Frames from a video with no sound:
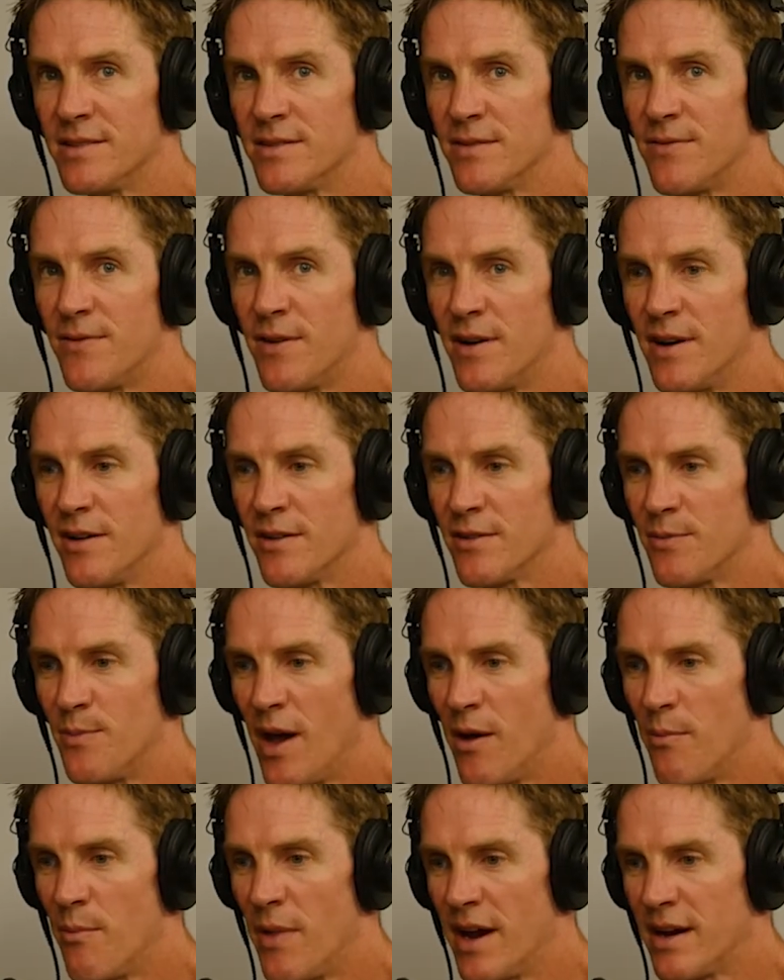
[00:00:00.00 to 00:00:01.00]
There's a Foothills
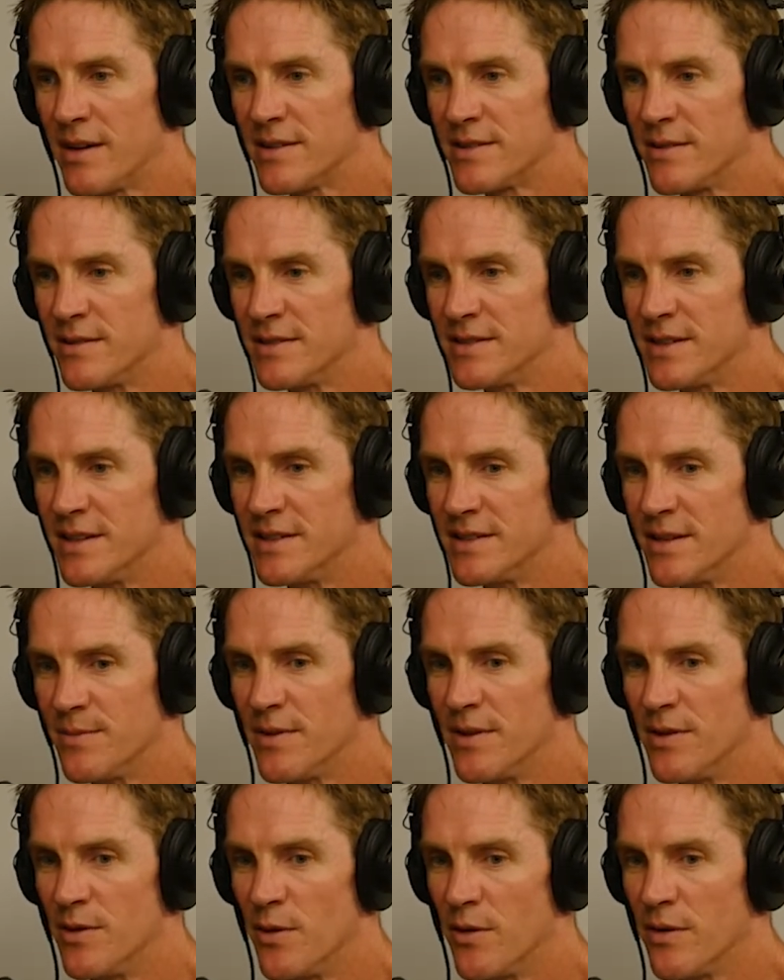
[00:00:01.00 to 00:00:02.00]
Mountain Bike Association up
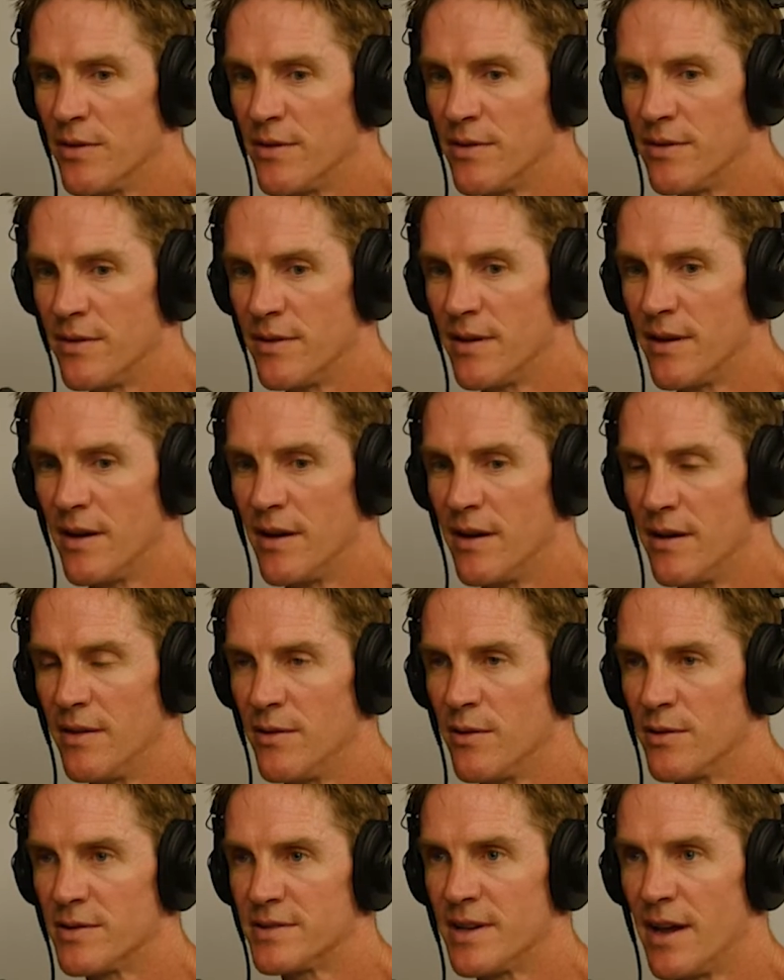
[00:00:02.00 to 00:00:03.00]
the
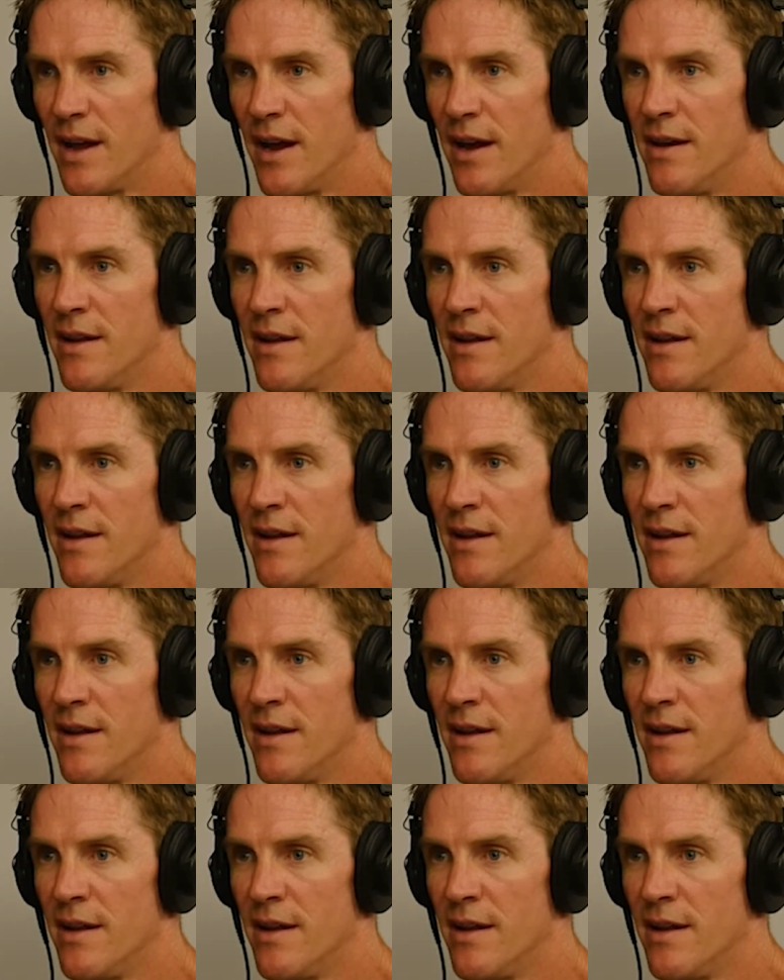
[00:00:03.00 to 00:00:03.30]
north side.